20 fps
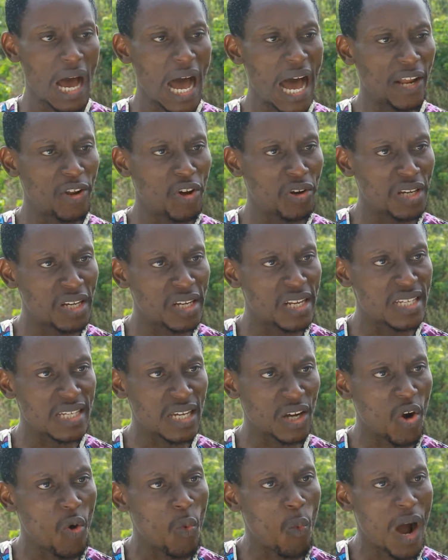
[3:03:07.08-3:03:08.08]
I don't need a
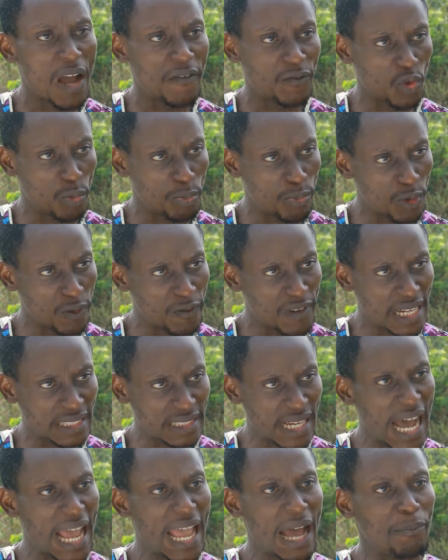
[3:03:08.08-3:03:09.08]
second wife to prove
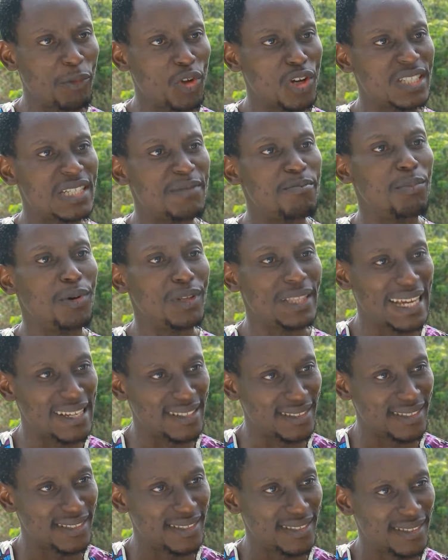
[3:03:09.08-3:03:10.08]
that I am not
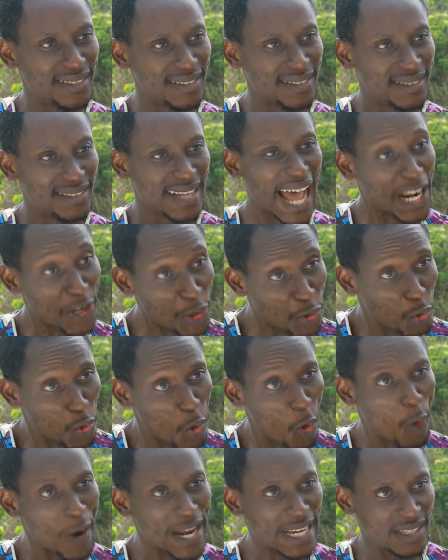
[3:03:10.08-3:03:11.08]
important. And you
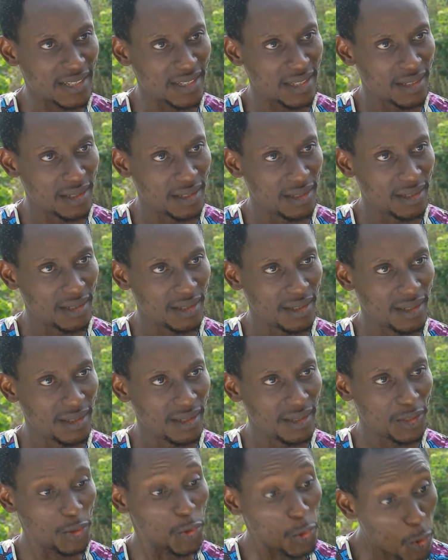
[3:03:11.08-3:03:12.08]
know it.
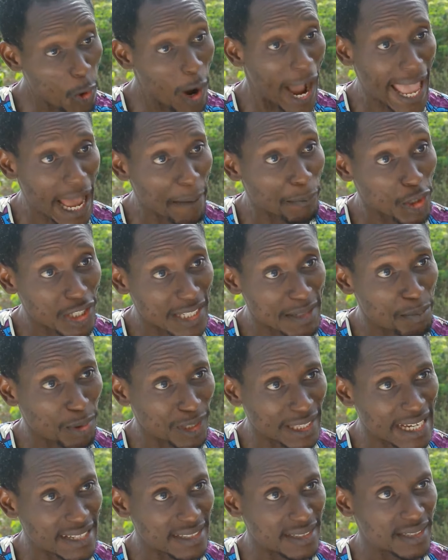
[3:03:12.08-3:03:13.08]
You know I am not
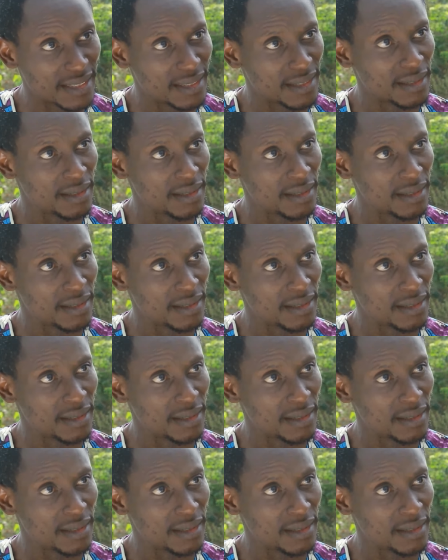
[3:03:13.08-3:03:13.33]
important.